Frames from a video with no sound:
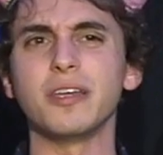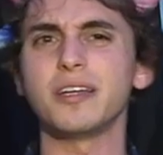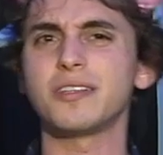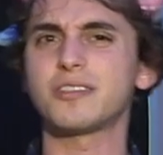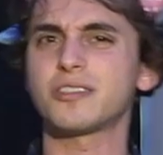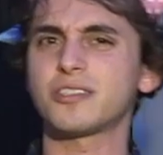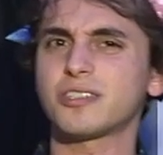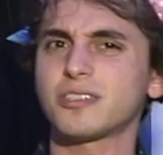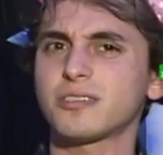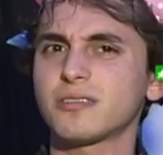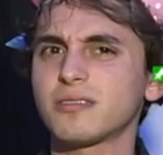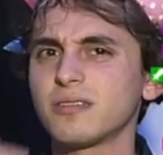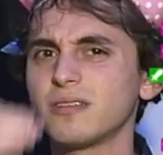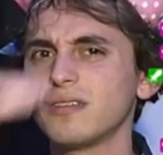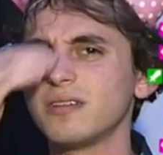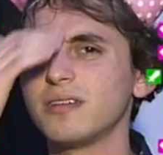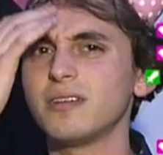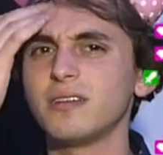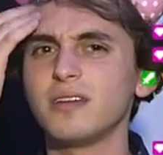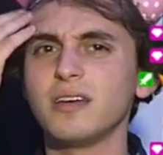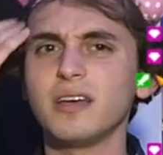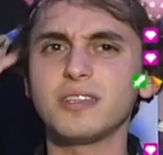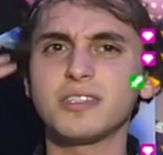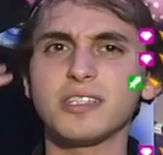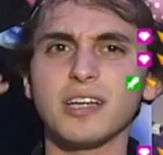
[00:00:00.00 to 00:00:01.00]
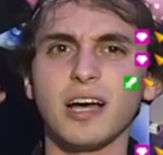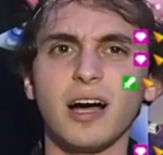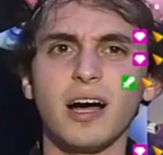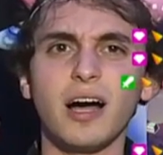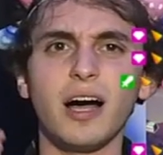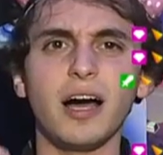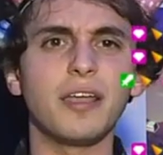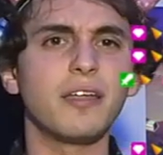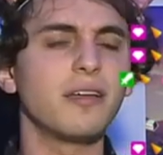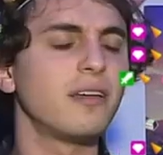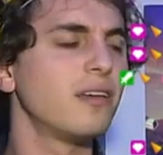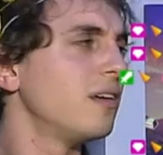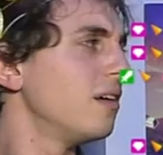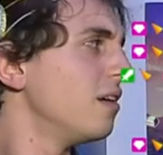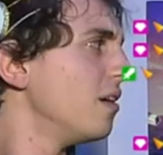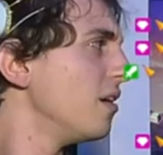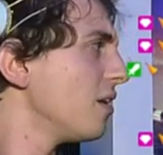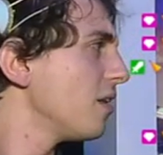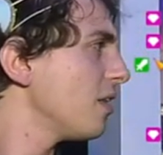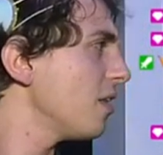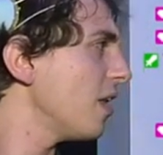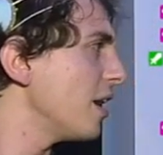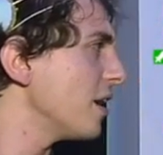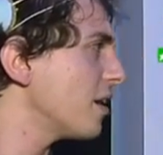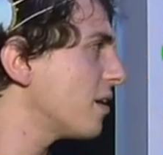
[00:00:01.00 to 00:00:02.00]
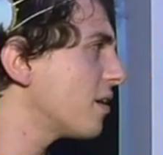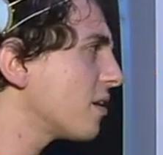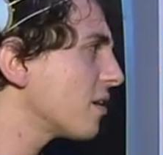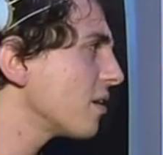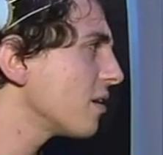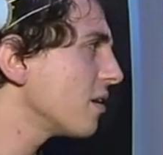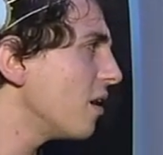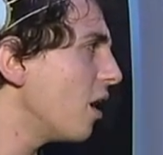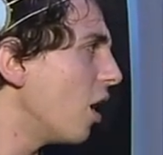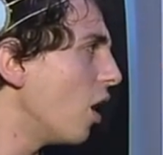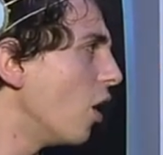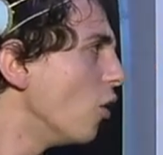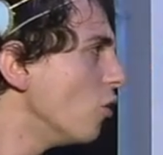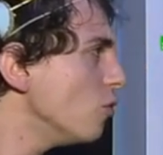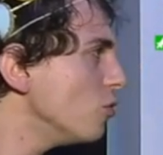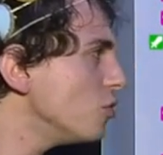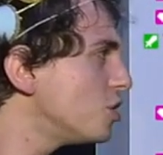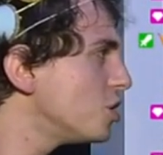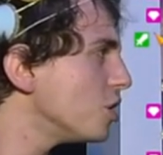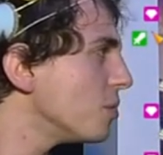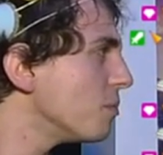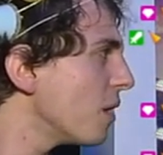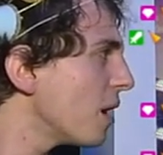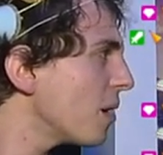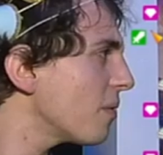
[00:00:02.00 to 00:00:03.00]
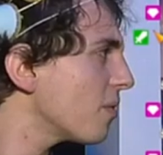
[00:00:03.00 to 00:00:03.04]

It's, it's odd. Like, O G,